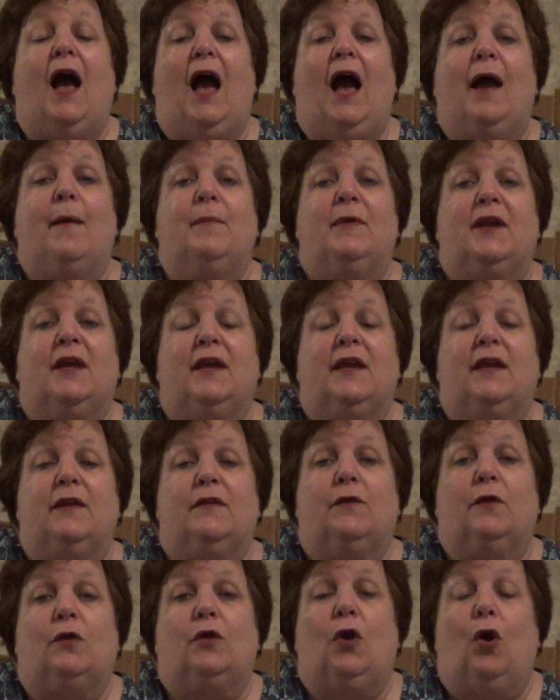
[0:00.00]
I'm going to
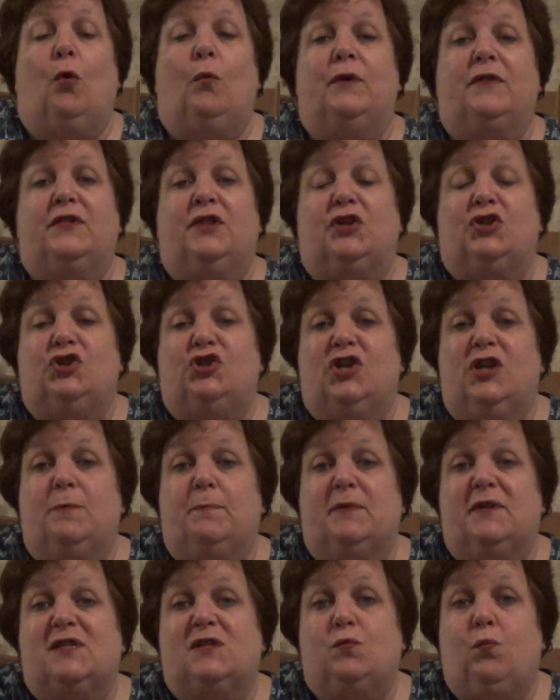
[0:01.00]
either go with the
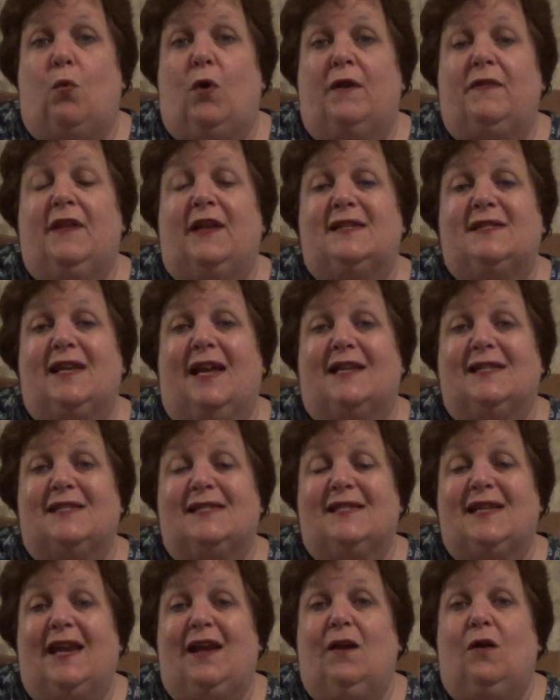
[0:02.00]
cheapest one that's on
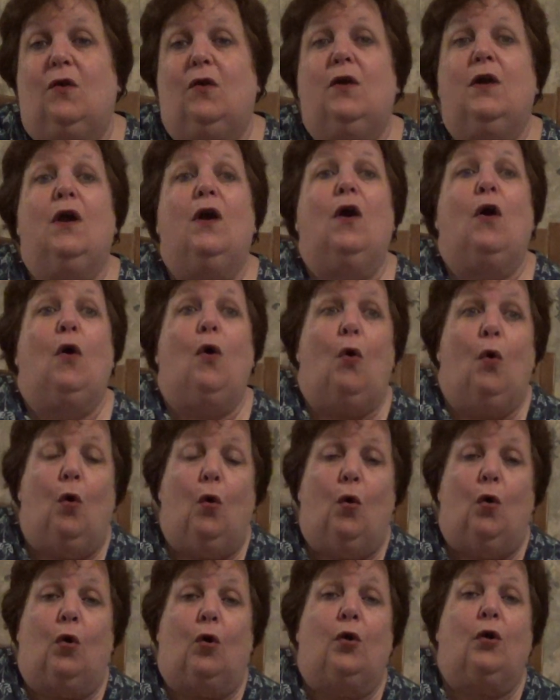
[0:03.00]
sale
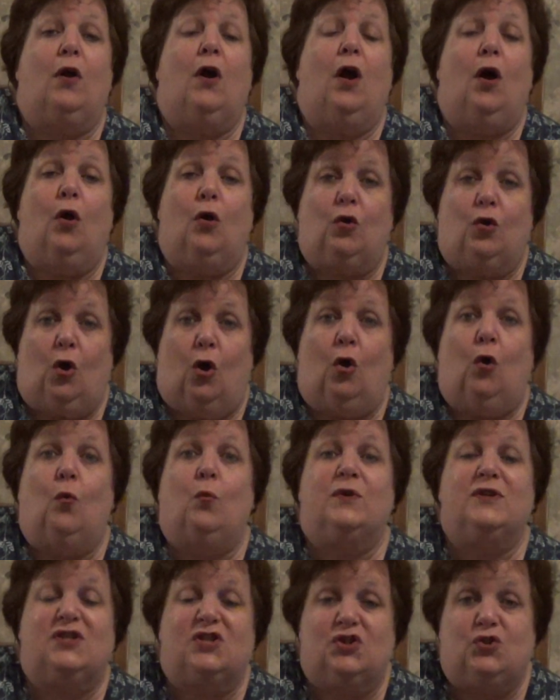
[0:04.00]
or I'll go
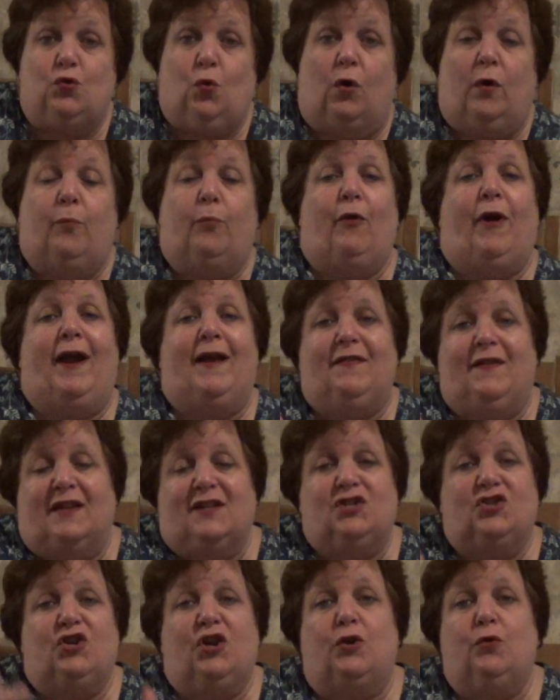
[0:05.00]
with store brand.
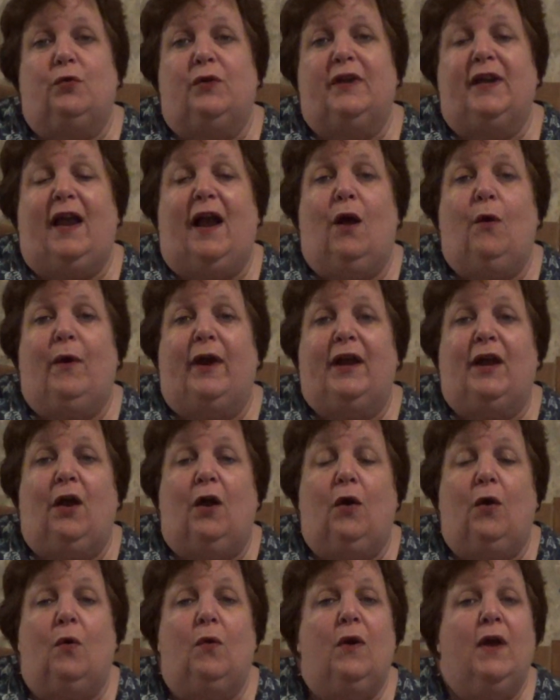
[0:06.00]
That's generally how I
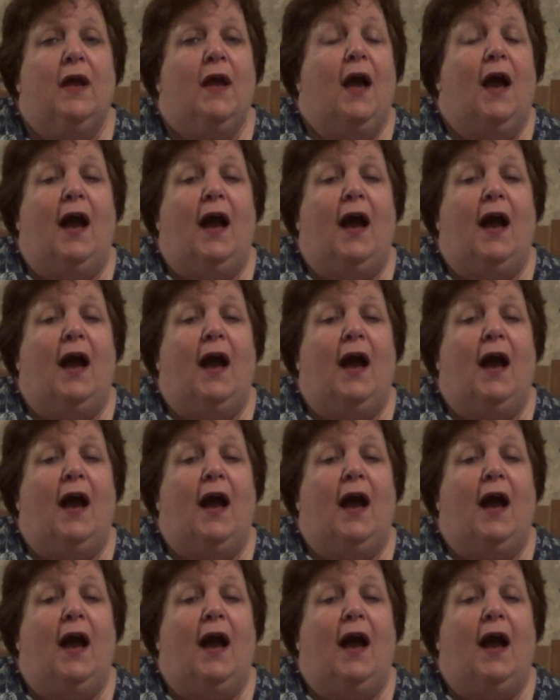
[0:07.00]
go.